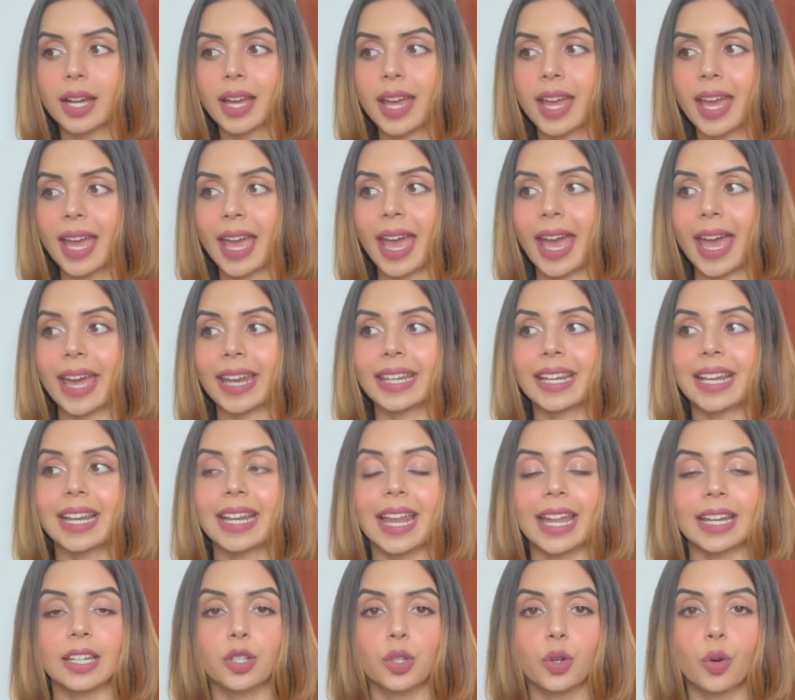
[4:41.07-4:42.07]
and
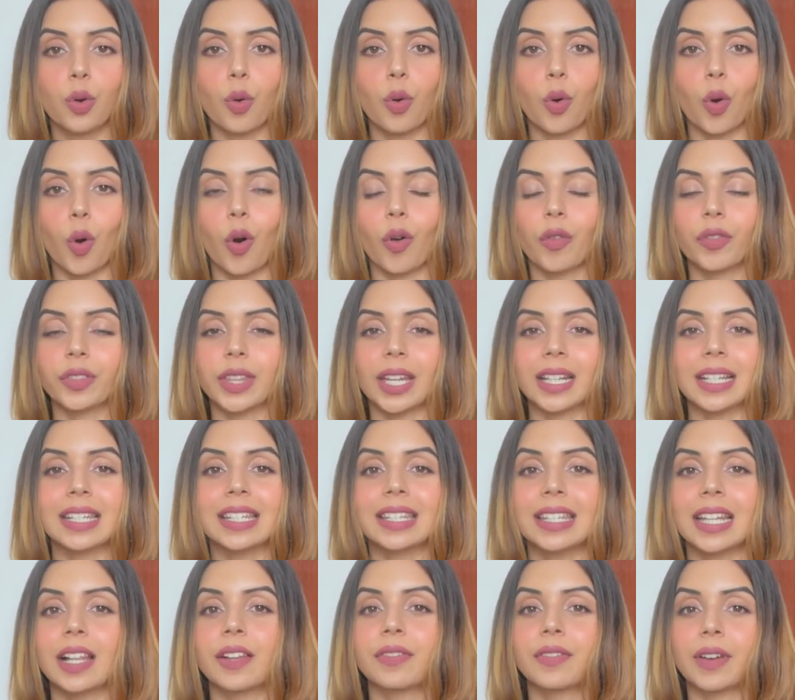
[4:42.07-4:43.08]
let go of that
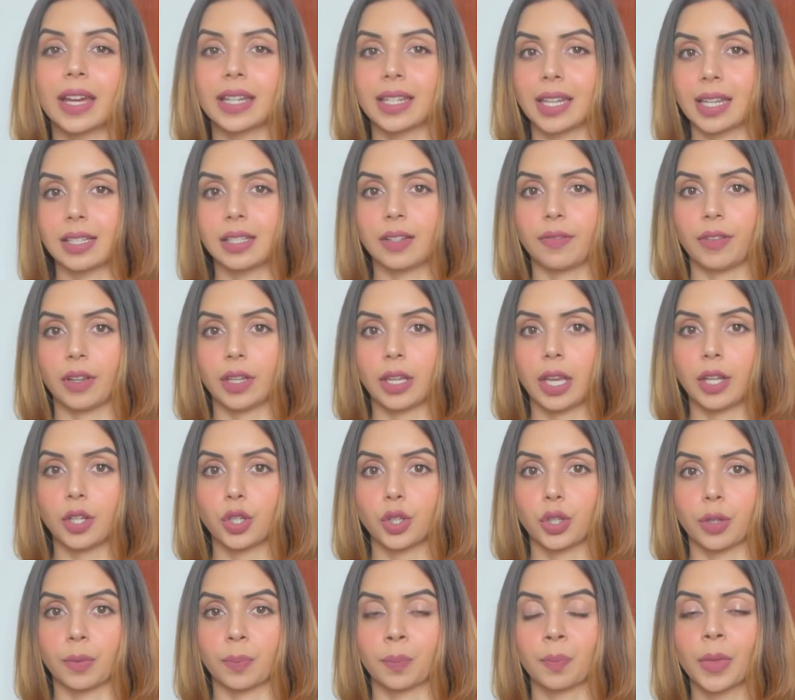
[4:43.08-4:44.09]
self-identification,
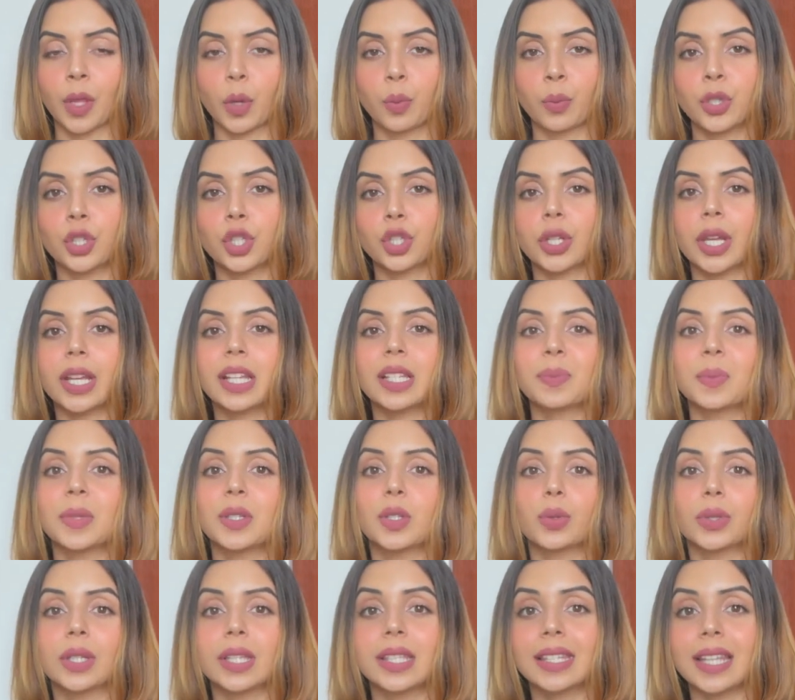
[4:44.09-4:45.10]
which takes me to the
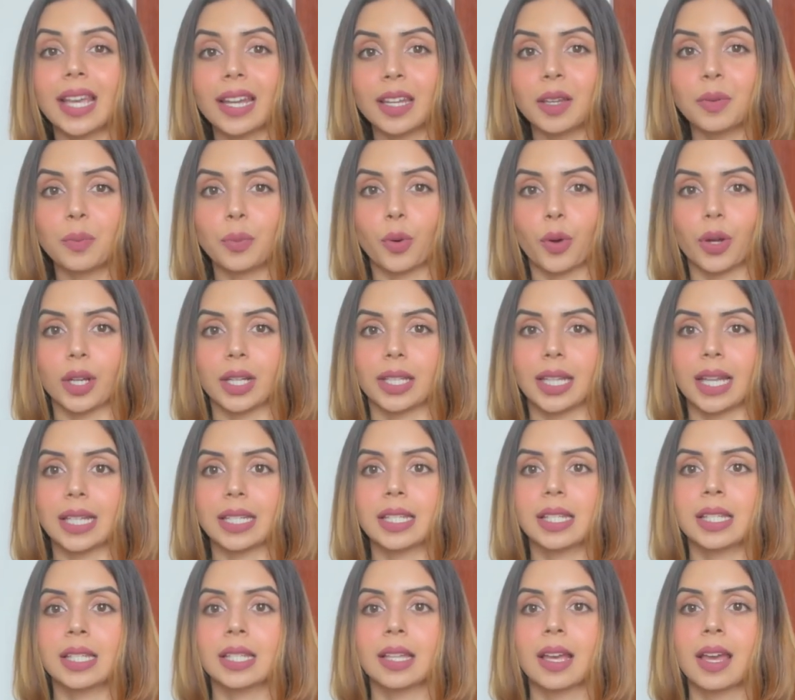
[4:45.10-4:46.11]
second point, that is
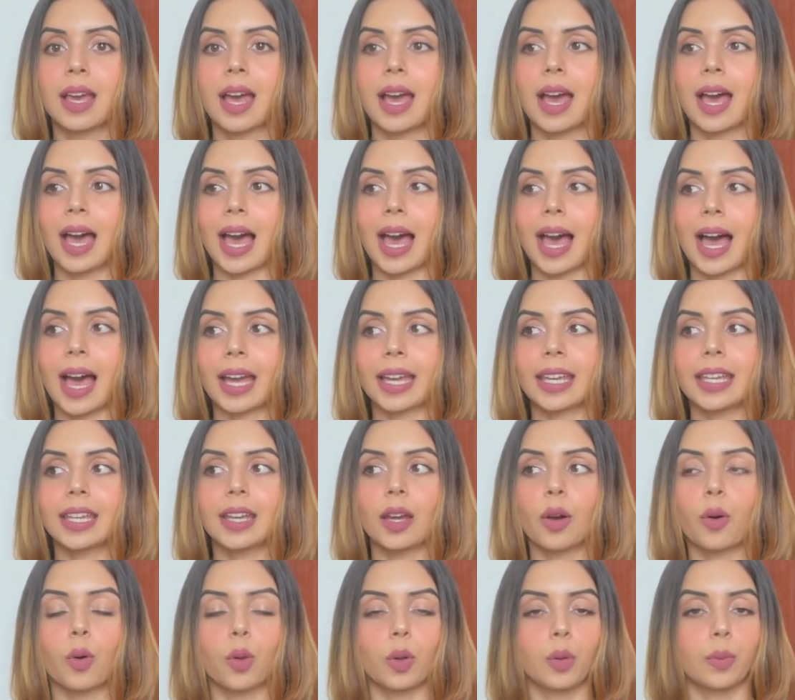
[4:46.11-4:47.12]
I
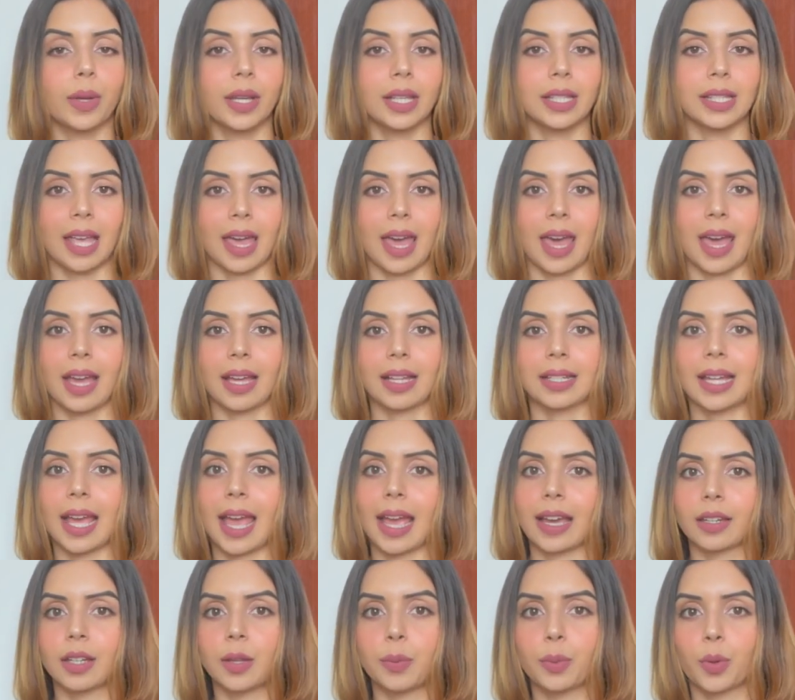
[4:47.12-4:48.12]
always had acne
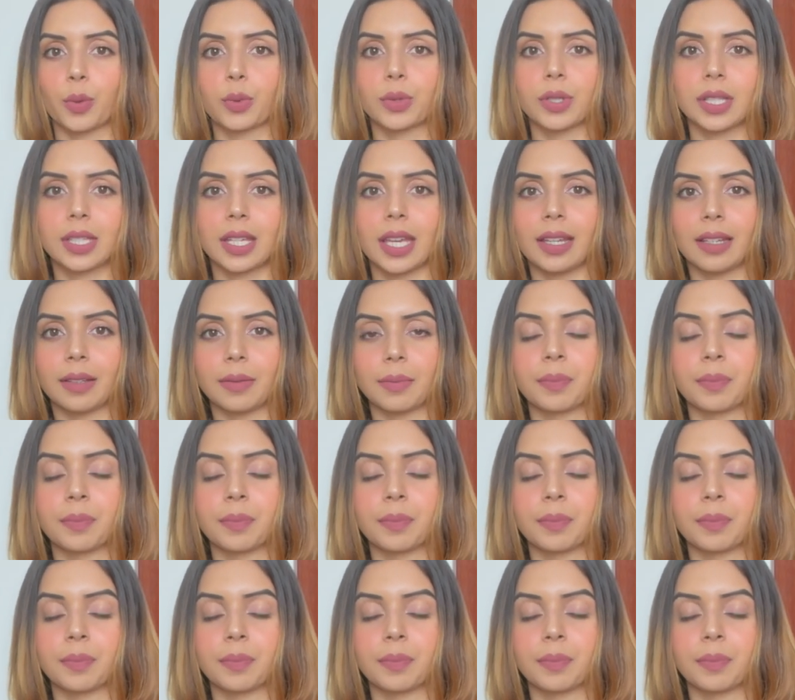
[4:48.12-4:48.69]
prone skin.